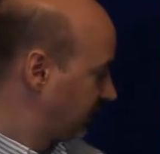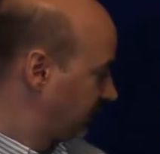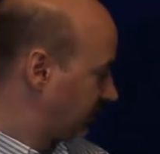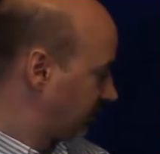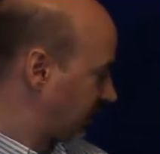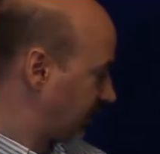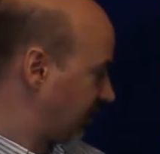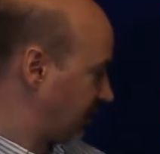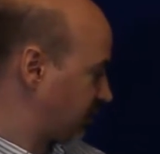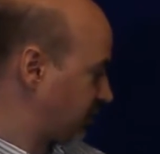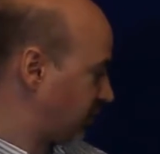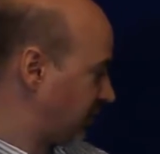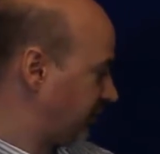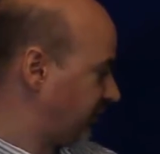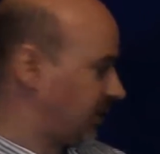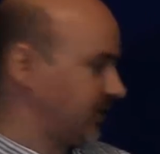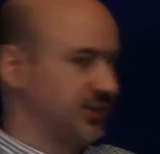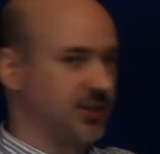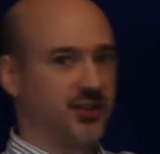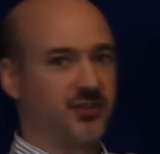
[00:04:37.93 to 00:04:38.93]
Got my
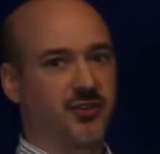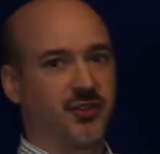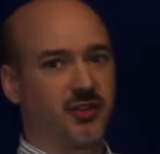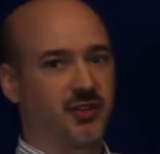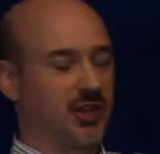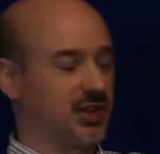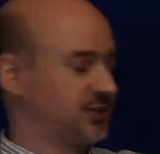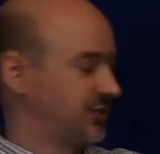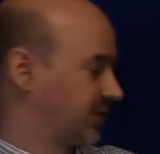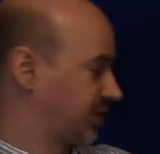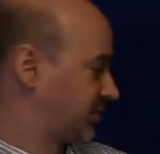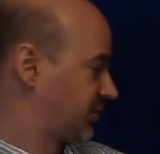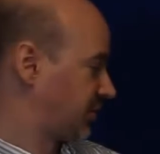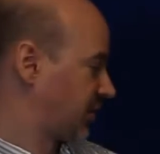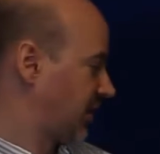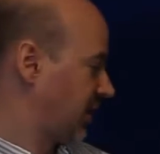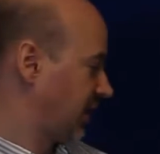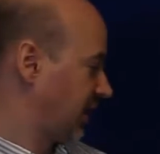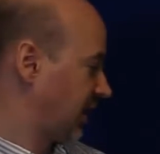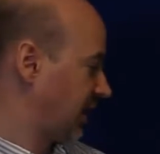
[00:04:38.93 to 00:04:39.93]
12-volt DC electric
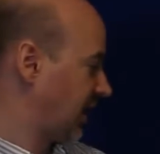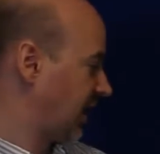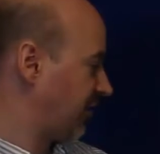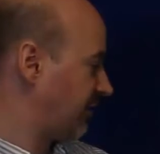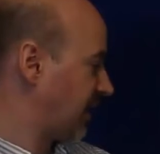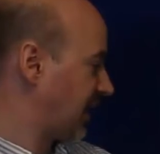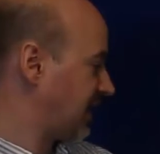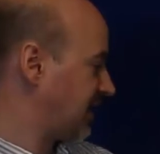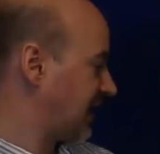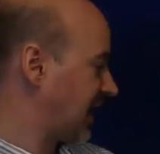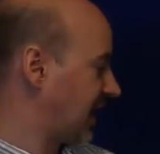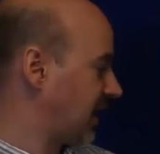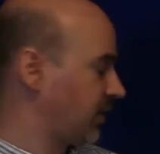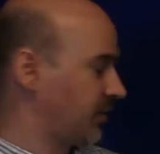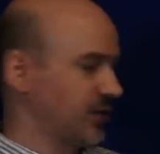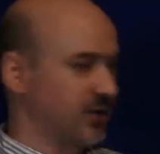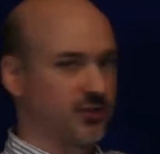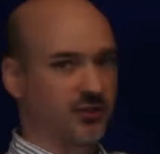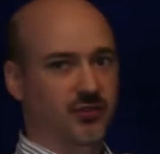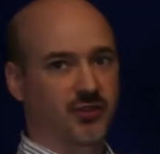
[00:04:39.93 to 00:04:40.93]
strike, and I have my diode
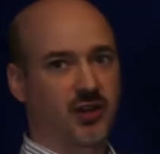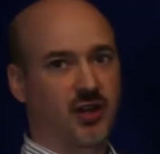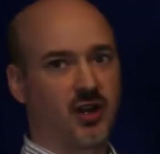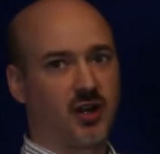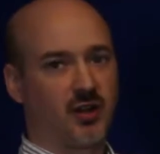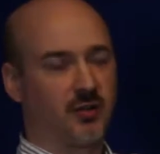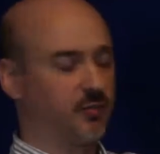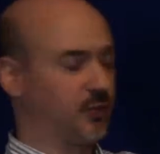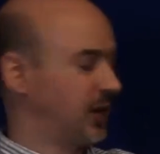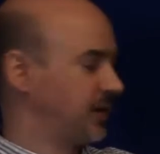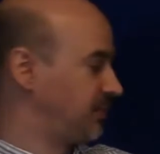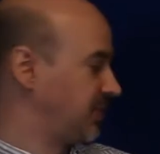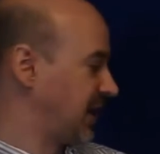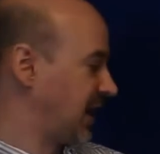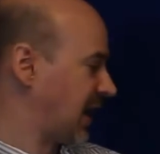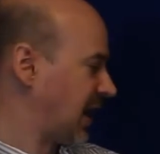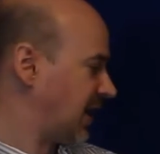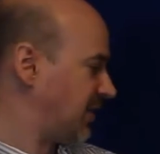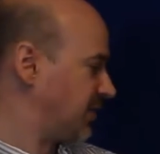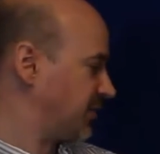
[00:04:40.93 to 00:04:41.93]
installed right
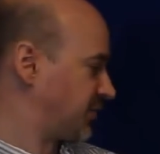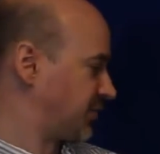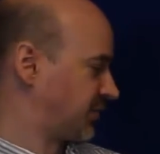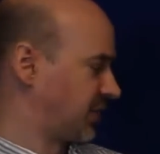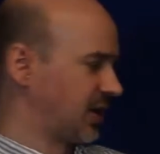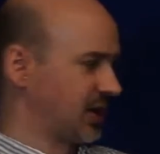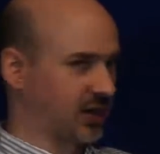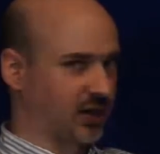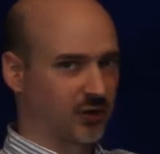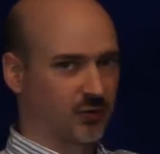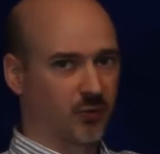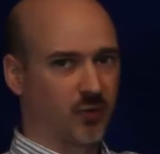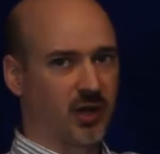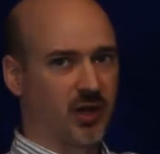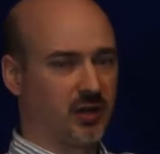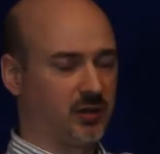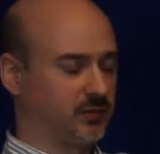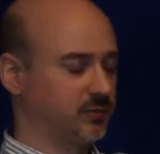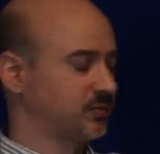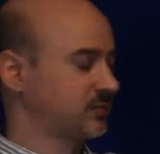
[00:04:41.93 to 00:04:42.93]
behind the strike as
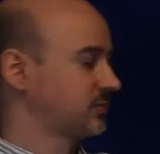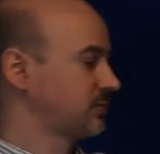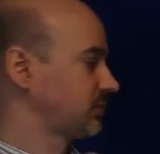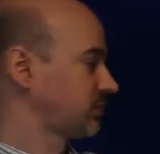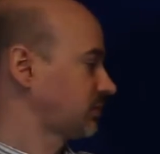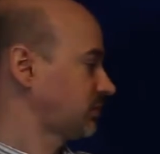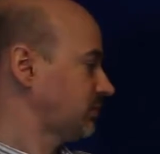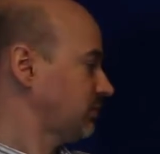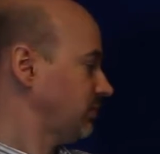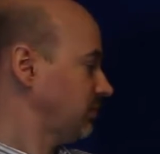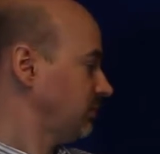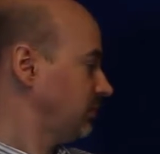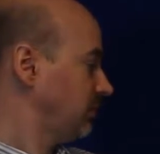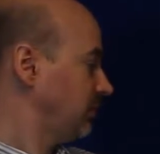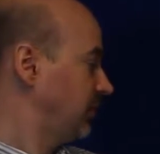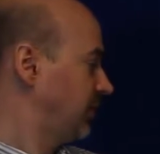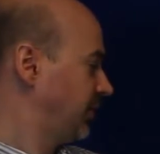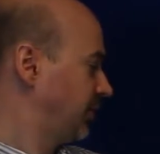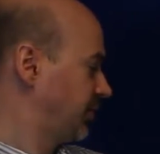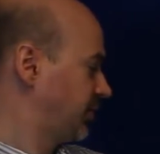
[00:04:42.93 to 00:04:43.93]
well.
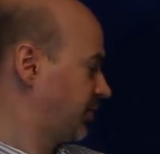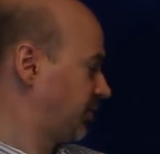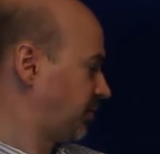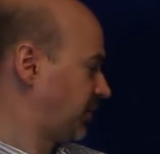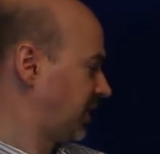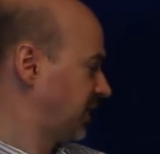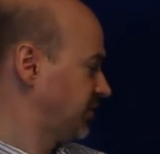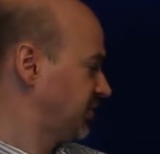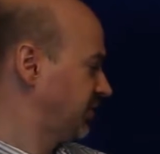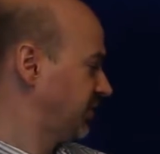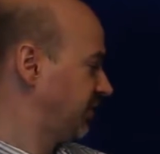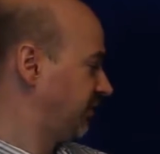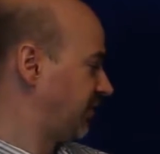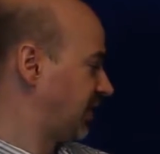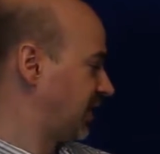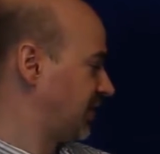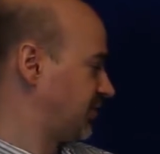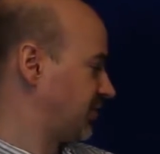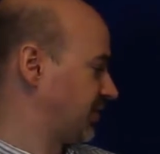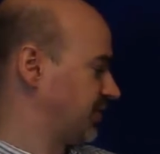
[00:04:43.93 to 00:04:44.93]
Your suppression
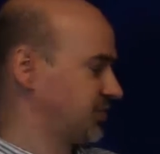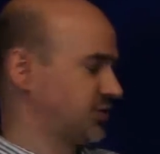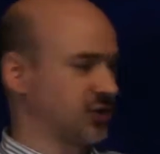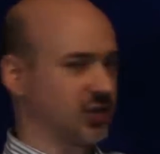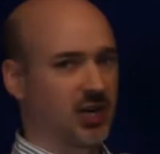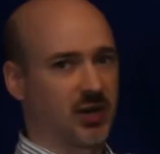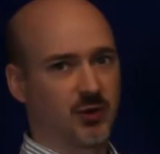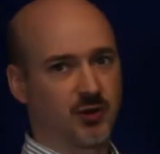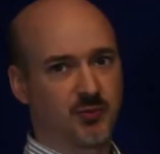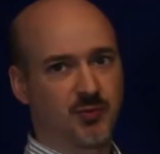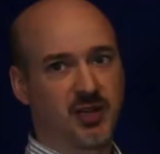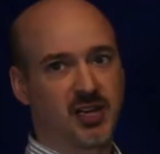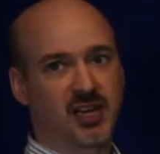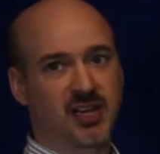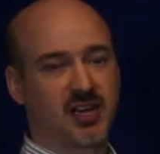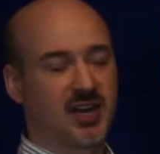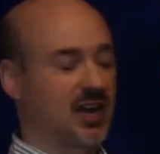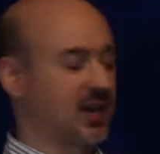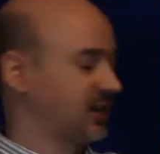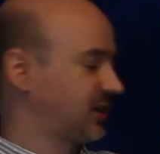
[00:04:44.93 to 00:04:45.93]
devices should always be
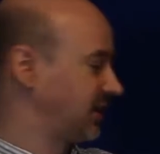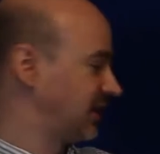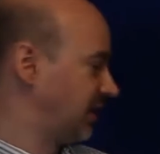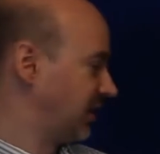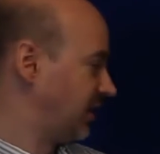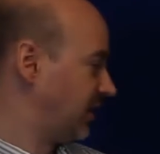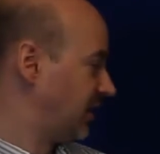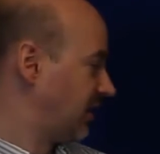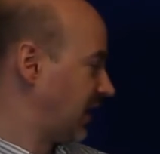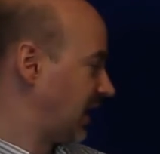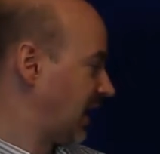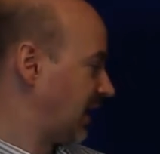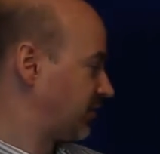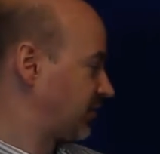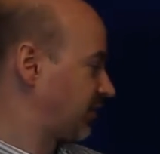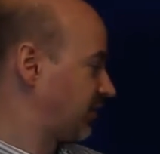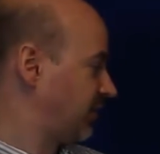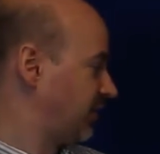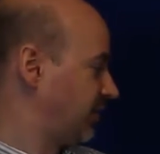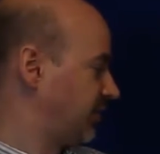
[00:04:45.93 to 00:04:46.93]
connected as
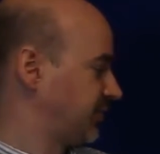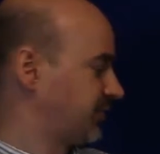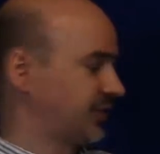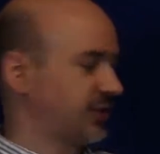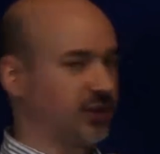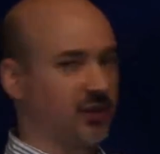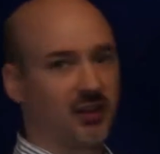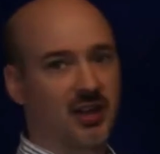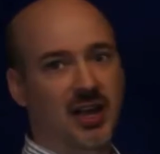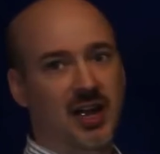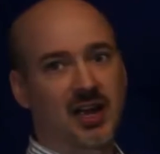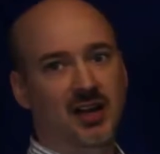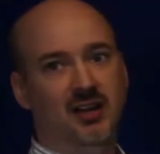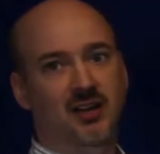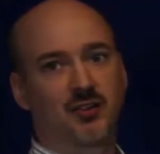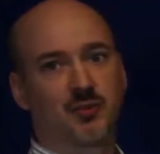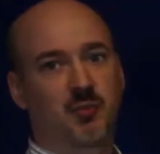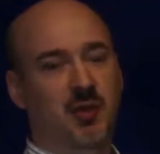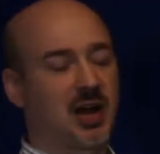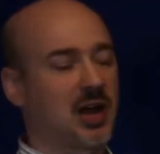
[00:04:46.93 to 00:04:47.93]
close to the lock
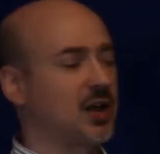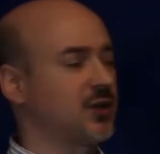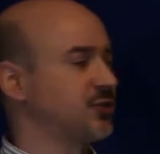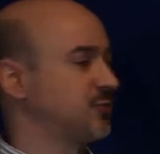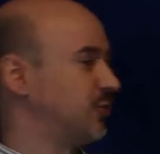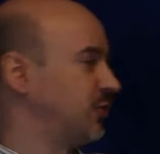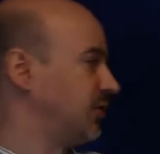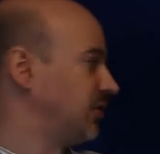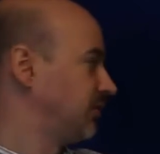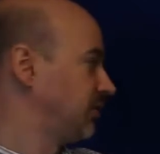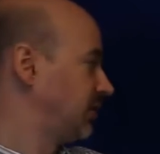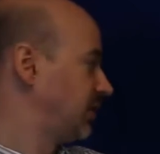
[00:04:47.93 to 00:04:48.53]
as possible.